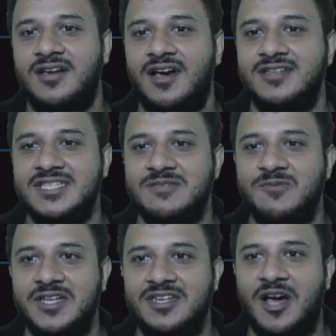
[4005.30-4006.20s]
I just
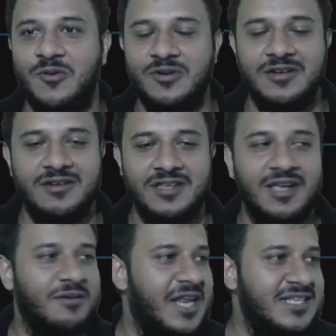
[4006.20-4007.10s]
went down.
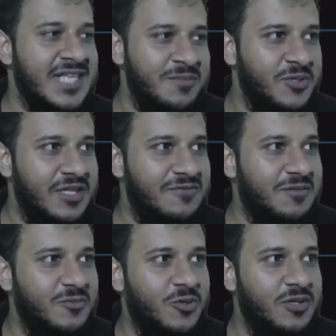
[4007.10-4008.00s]
Yeah, next time, if
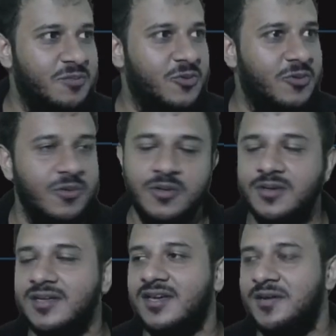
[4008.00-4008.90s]
I'm going more,
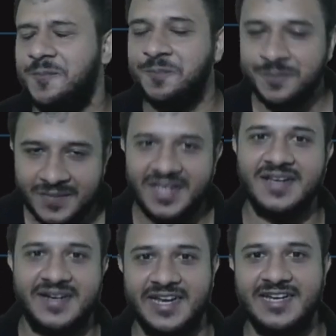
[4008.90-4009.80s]
yeah,
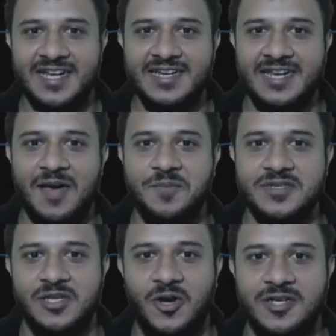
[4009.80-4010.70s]
in grade 9, it
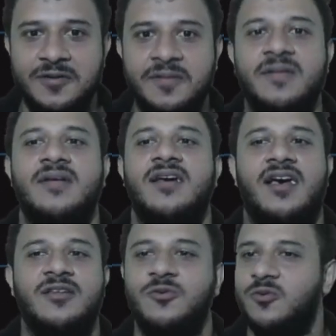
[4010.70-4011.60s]
happens a lot.
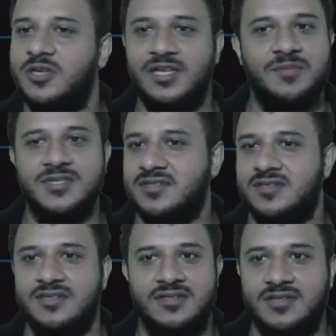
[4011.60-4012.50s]
I totally
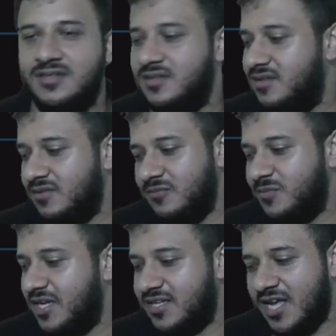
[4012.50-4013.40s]
miss
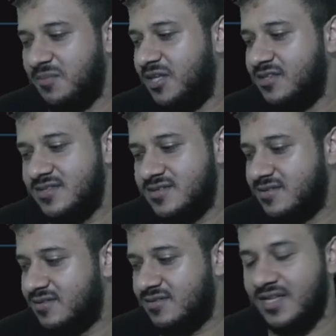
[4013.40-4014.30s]
my timings.
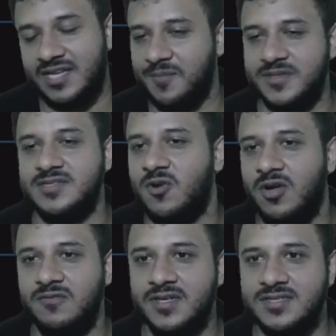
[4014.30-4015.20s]
That happens
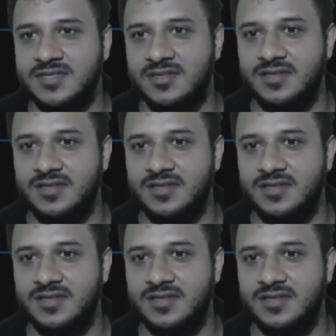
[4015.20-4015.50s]
always.